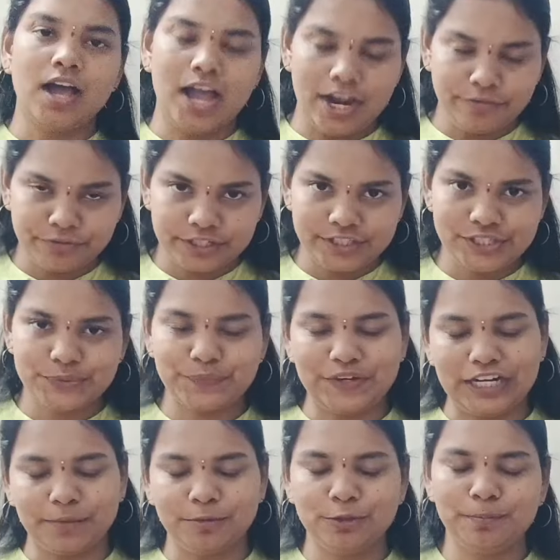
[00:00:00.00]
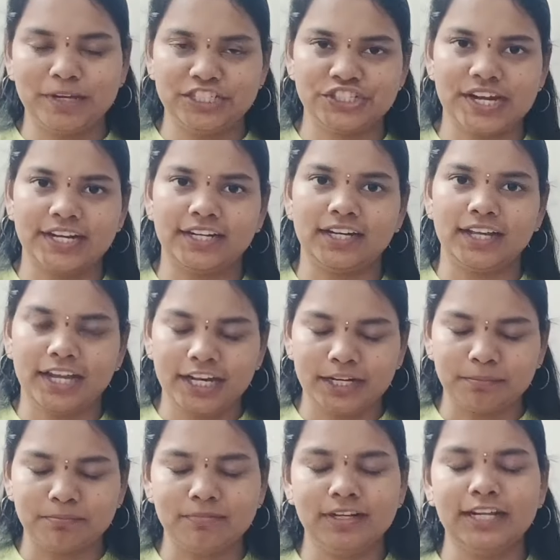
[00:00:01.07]
Hi friends, welcome to my channel
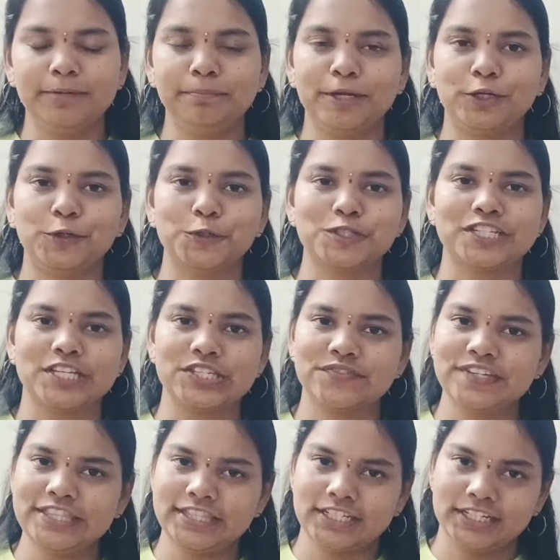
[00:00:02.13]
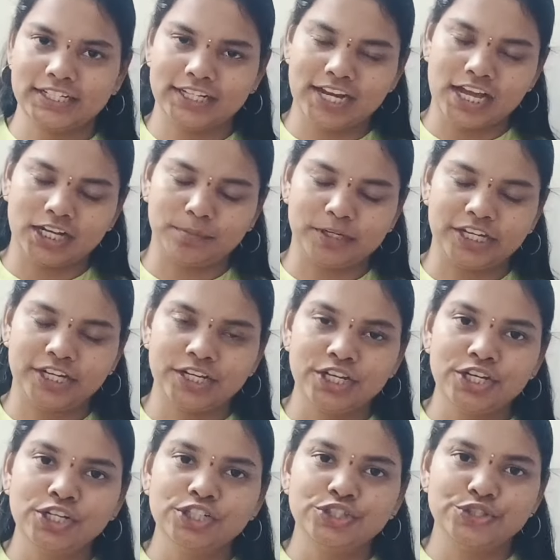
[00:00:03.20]
Learn My Courses with Nagamani.
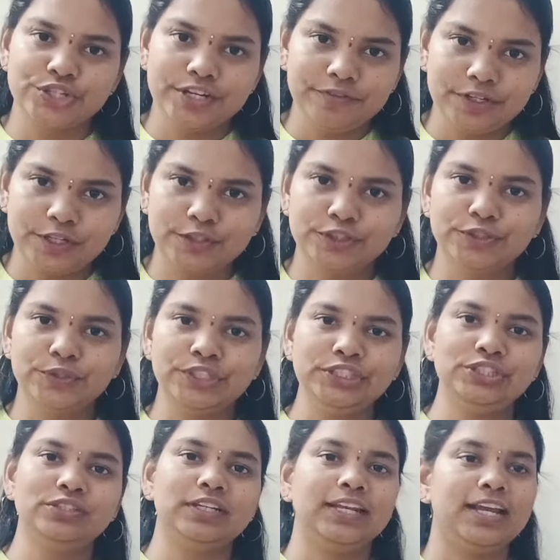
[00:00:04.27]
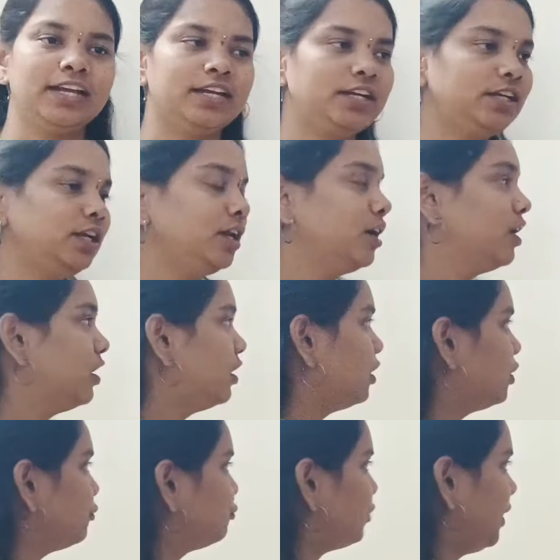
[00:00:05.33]
Today we are going to learn
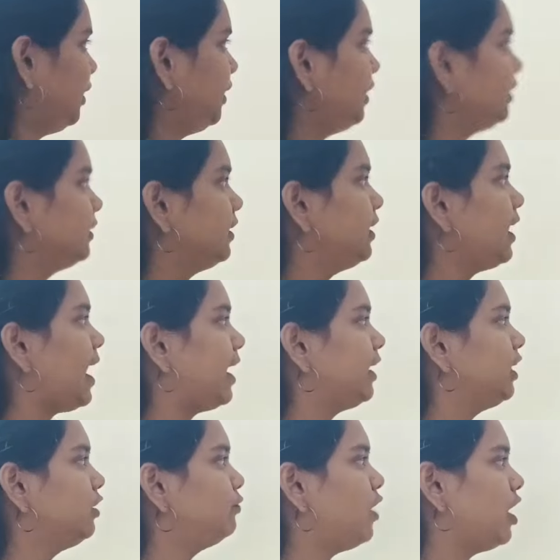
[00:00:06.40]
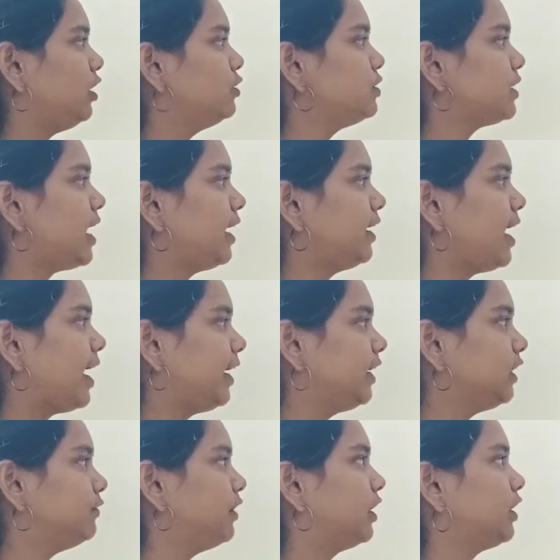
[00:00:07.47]
finding the eigenvalues and
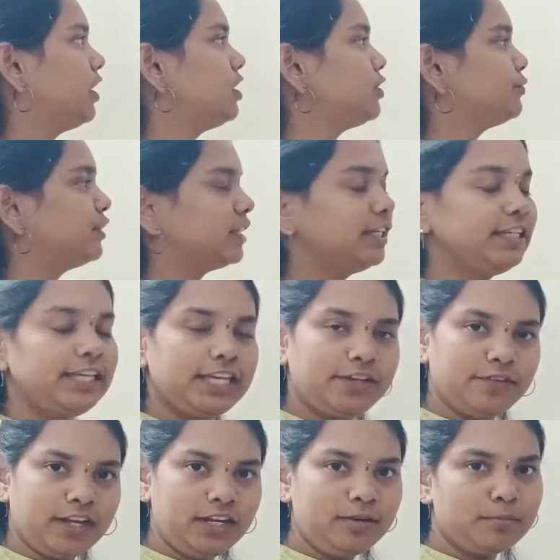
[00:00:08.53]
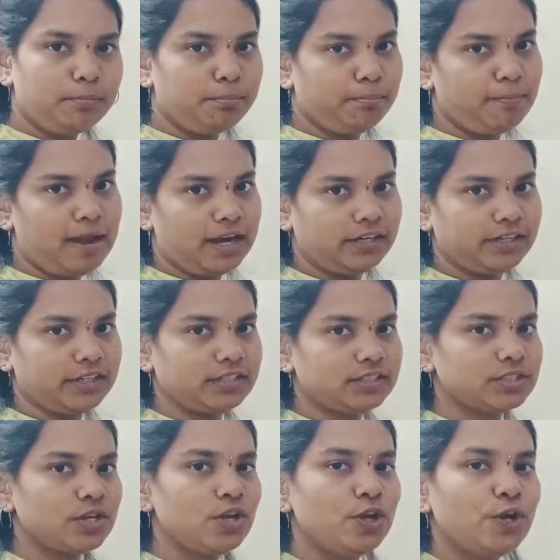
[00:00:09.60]
eigenvectors for the given matrix.